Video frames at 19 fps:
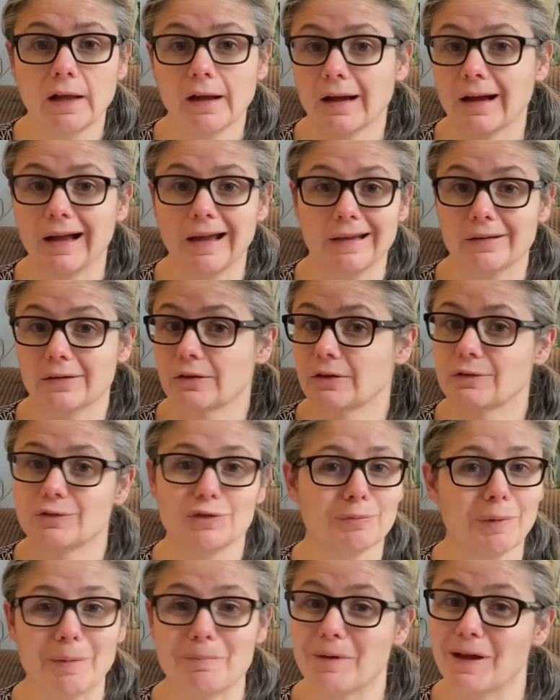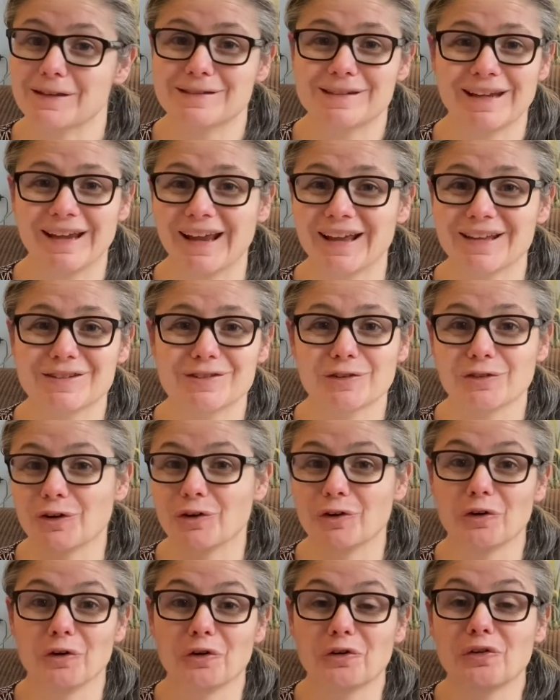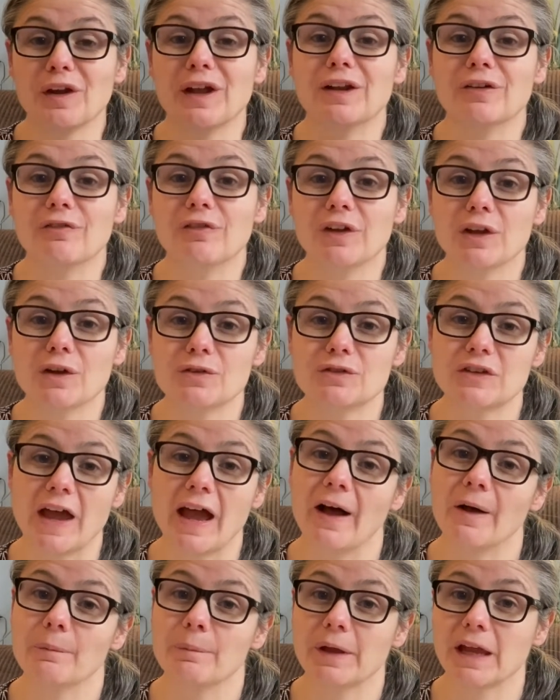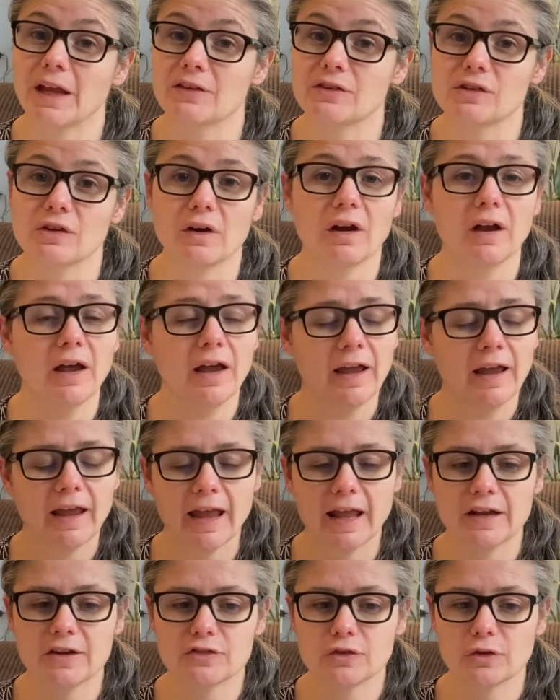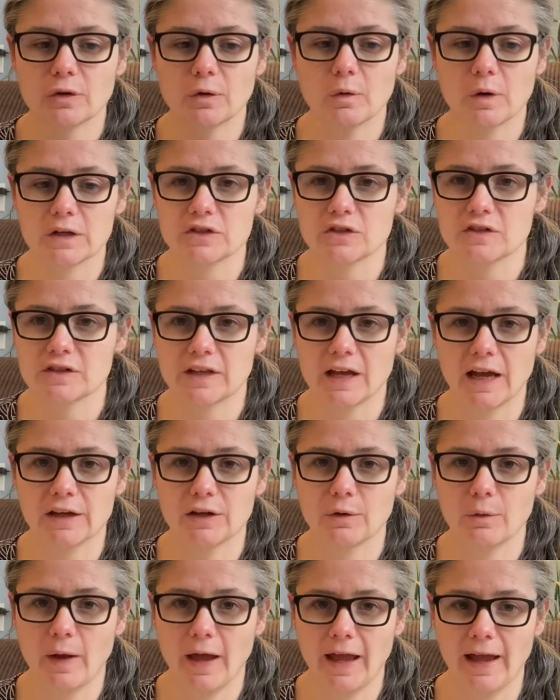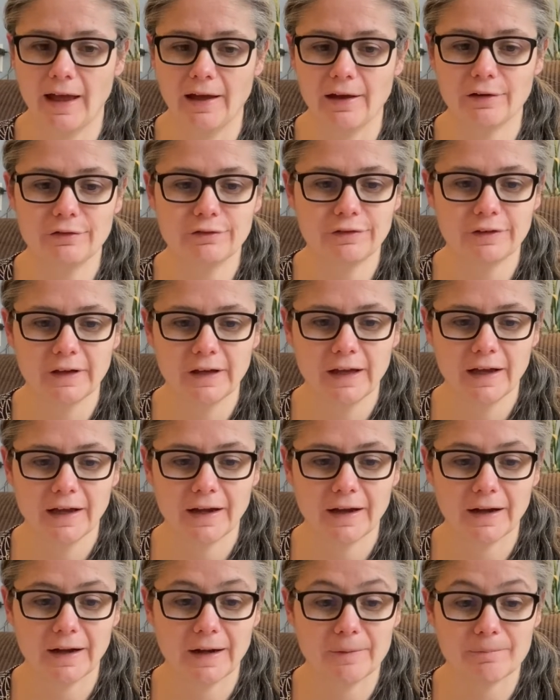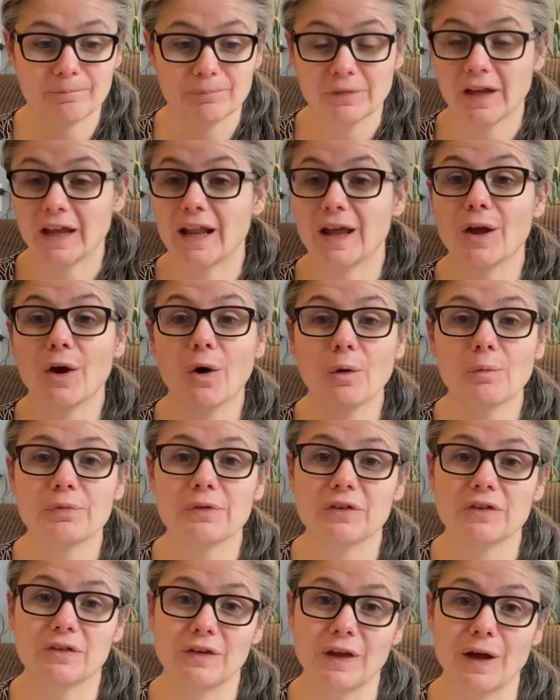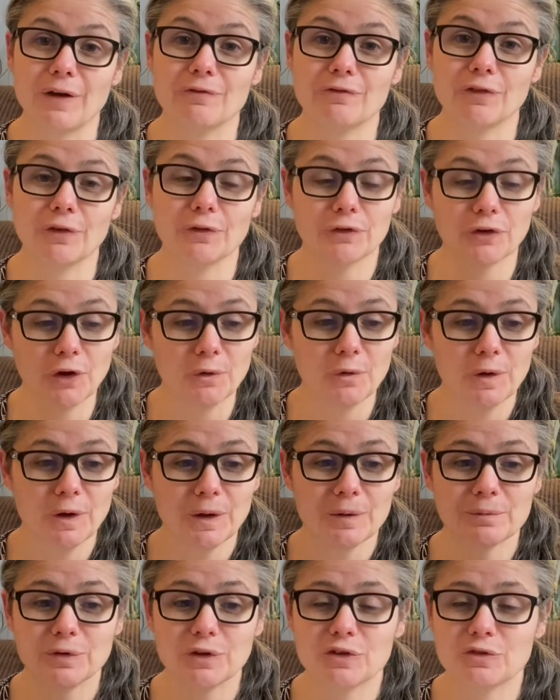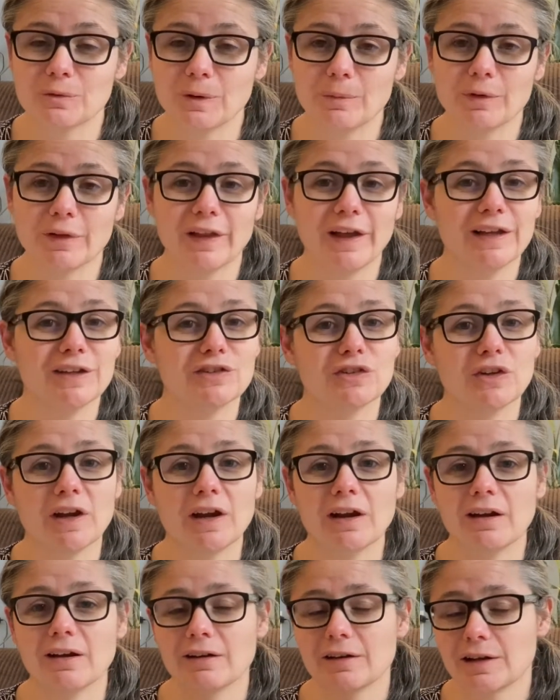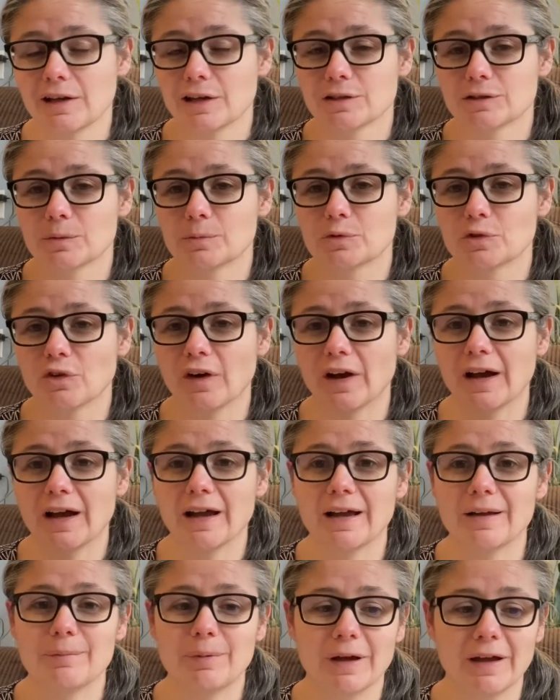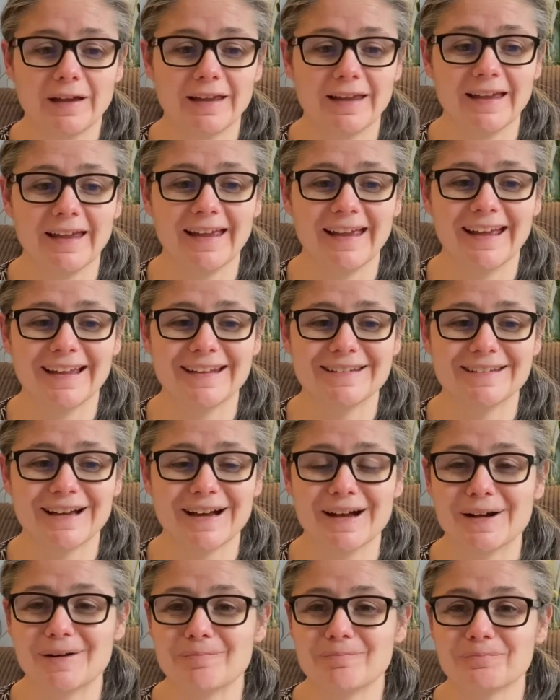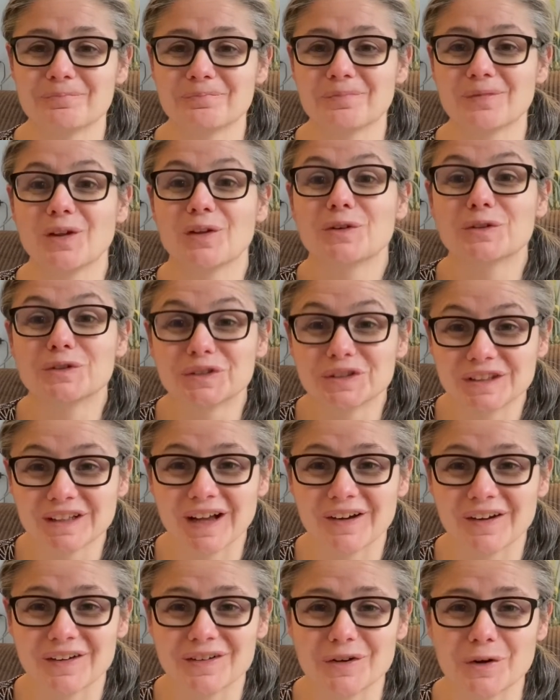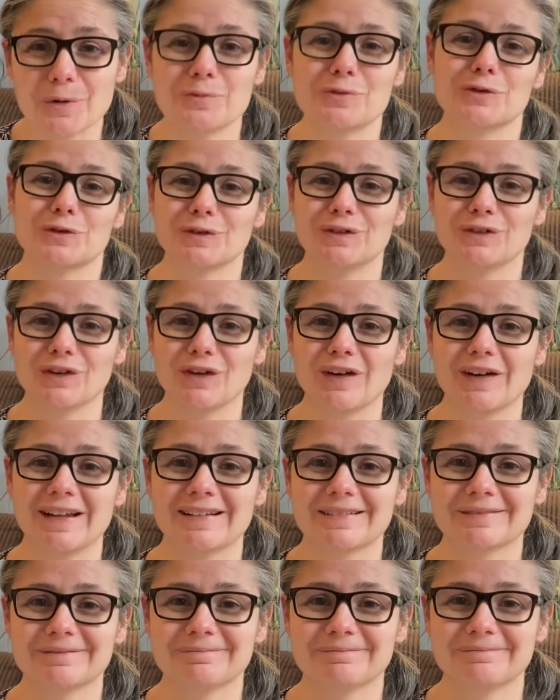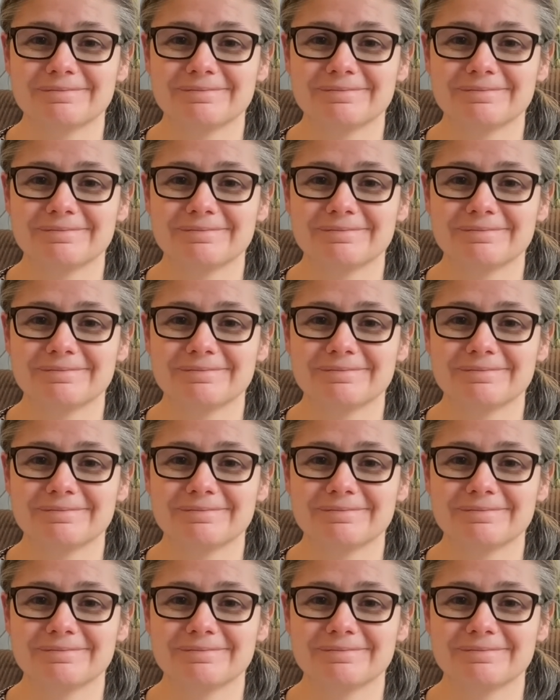I do my best to answer or, or create a video to help answer any sort of questions that you have. Um, and I hope this is helpful. So please remember, like, share, subscribe, and um, good luck on your homeschooling journey.